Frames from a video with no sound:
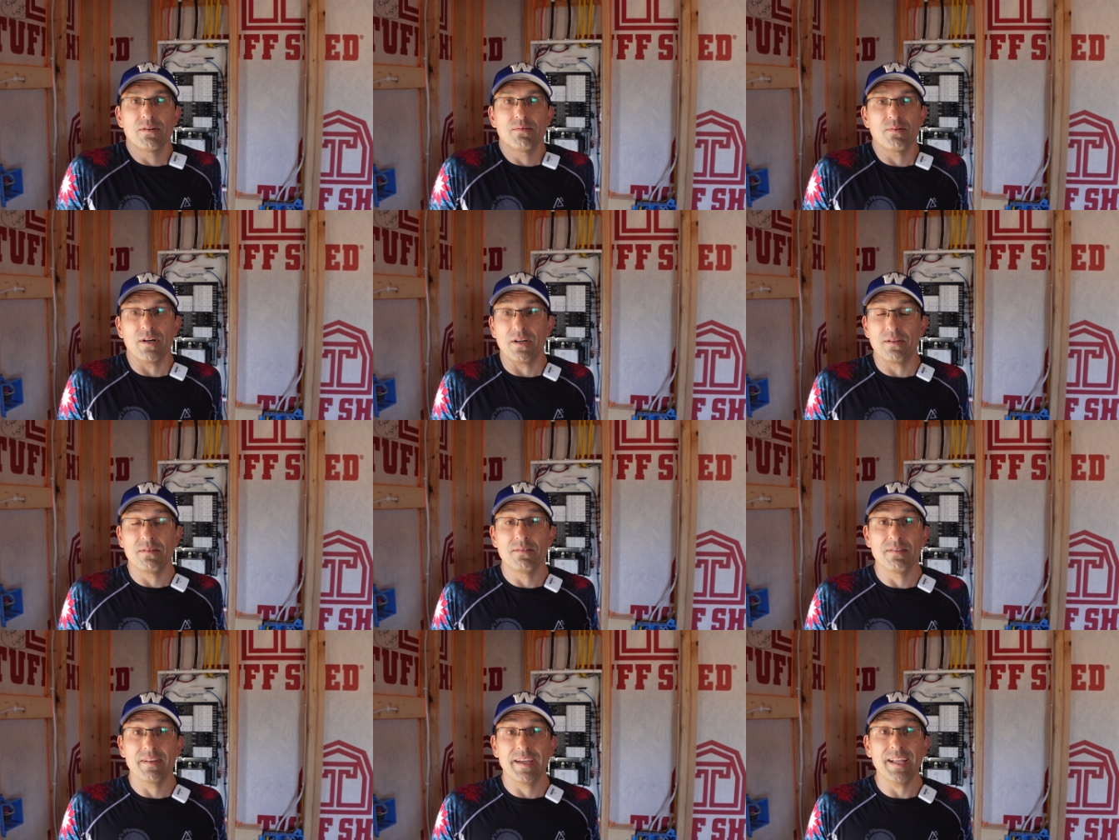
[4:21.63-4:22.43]

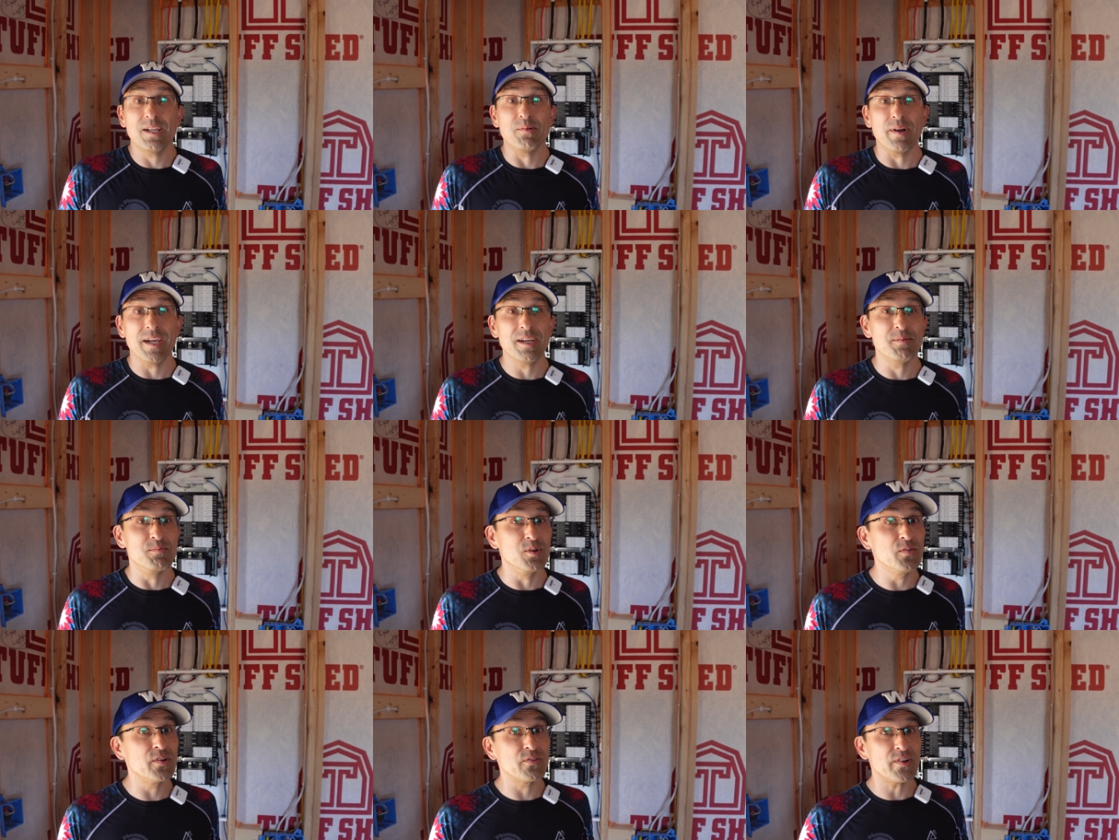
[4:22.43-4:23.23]
well, anyway,
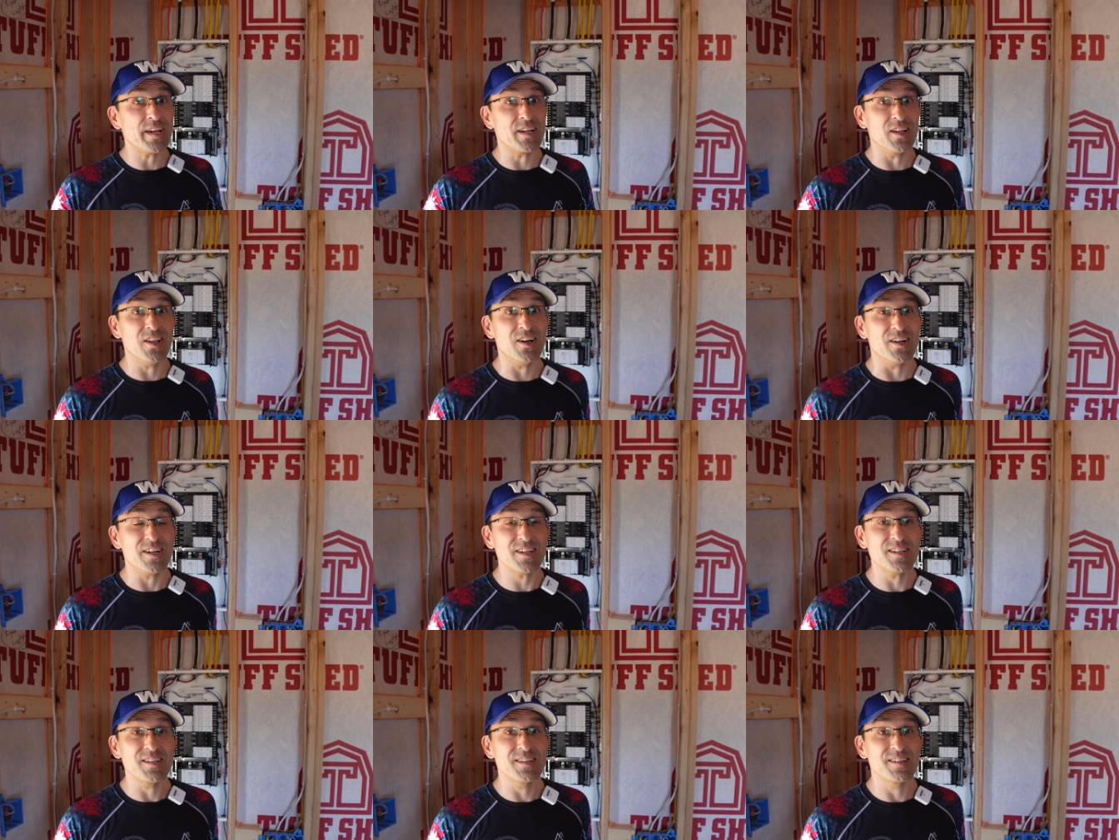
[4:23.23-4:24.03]
moving right along.